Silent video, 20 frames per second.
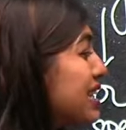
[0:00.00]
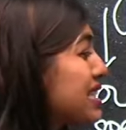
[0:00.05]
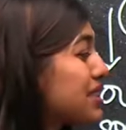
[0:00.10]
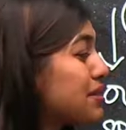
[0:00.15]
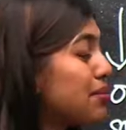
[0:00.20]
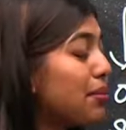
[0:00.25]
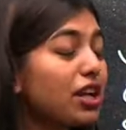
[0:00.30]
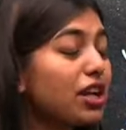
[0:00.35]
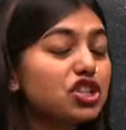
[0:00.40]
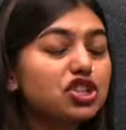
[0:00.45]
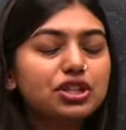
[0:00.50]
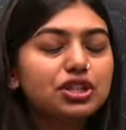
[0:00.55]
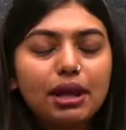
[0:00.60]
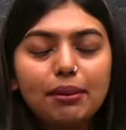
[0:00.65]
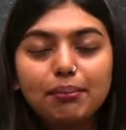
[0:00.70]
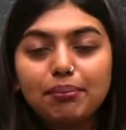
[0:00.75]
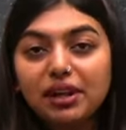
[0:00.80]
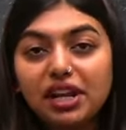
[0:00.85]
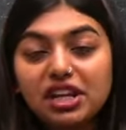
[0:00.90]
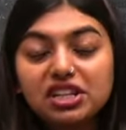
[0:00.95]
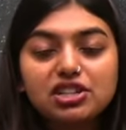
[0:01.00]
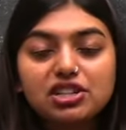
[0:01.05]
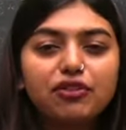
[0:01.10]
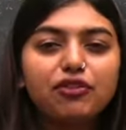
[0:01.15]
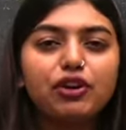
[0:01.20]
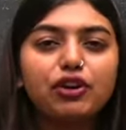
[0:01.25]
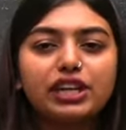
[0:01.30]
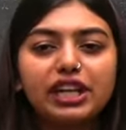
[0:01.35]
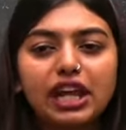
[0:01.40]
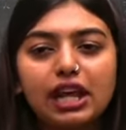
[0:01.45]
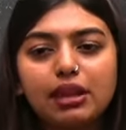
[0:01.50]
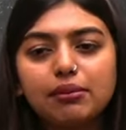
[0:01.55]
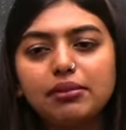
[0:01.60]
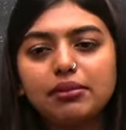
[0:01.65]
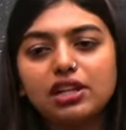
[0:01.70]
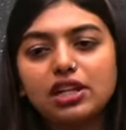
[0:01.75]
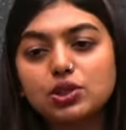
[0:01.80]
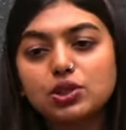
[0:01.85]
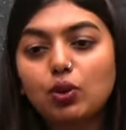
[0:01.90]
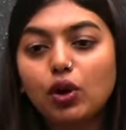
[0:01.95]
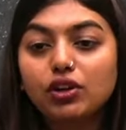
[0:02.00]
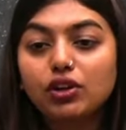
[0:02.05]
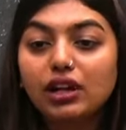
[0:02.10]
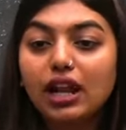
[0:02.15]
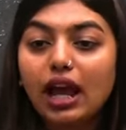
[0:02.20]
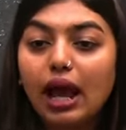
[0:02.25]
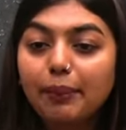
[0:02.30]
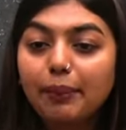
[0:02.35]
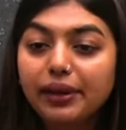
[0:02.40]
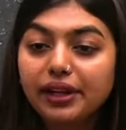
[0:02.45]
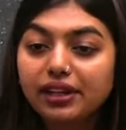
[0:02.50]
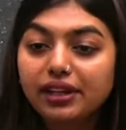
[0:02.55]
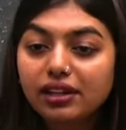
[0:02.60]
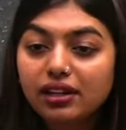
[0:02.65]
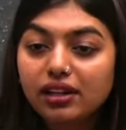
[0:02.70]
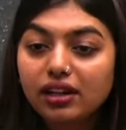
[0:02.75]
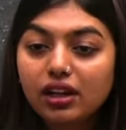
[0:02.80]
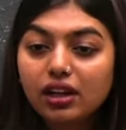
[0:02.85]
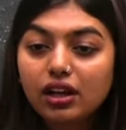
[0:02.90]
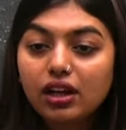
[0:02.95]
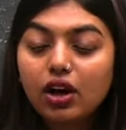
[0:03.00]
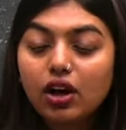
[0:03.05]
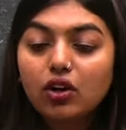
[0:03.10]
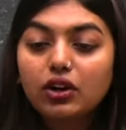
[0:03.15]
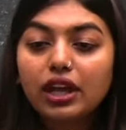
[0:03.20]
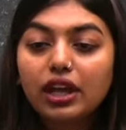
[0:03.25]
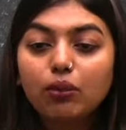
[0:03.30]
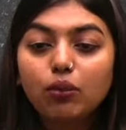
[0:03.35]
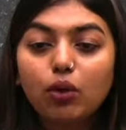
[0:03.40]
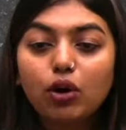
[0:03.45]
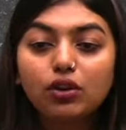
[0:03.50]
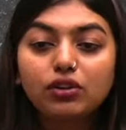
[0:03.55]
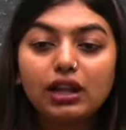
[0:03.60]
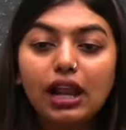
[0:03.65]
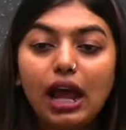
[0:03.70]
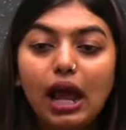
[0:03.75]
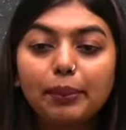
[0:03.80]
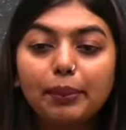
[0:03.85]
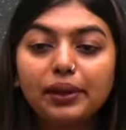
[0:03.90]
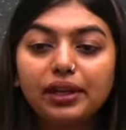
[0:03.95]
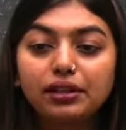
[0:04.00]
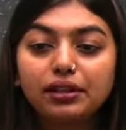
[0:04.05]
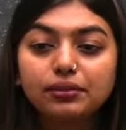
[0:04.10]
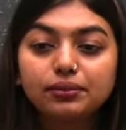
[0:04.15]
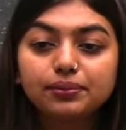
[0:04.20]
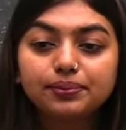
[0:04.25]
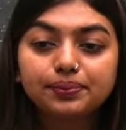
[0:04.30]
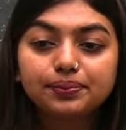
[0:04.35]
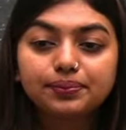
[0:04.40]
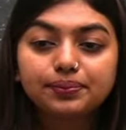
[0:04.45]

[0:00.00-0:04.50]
this much temperature for 10 minutes, what will happen? Okay, what will happen?